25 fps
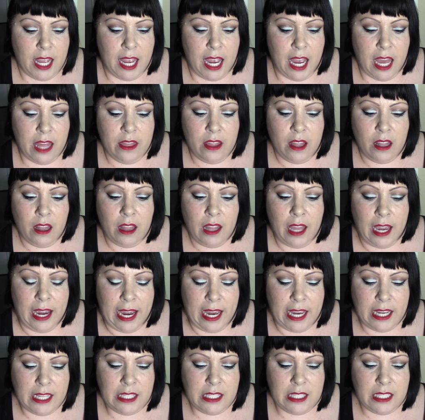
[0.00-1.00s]
And the
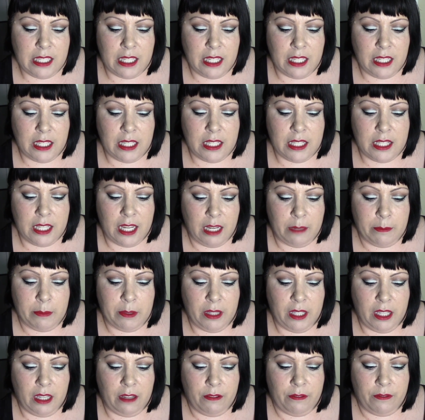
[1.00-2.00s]
last is a
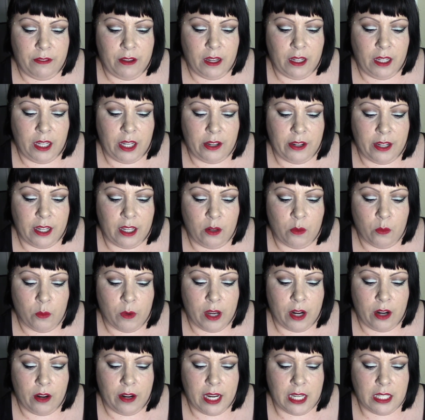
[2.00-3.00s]
Belief Hungarian
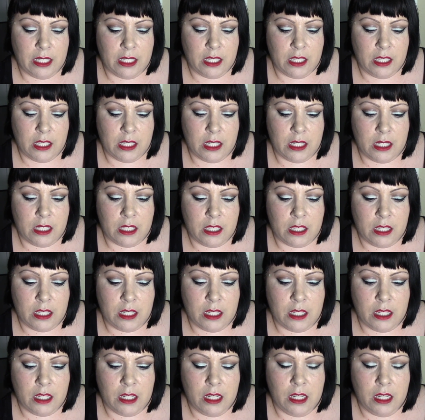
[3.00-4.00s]
Water Essence.